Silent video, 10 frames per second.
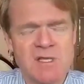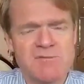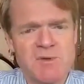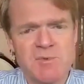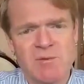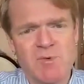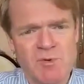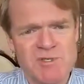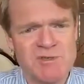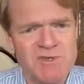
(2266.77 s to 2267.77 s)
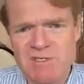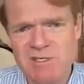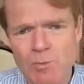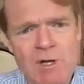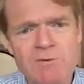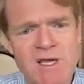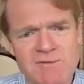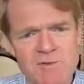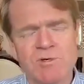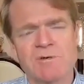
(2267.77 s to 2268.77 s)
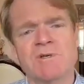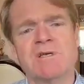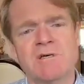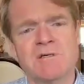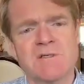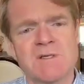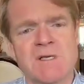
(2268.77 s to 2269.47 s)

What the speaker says: if you become a property investor, you won't have to work really hard.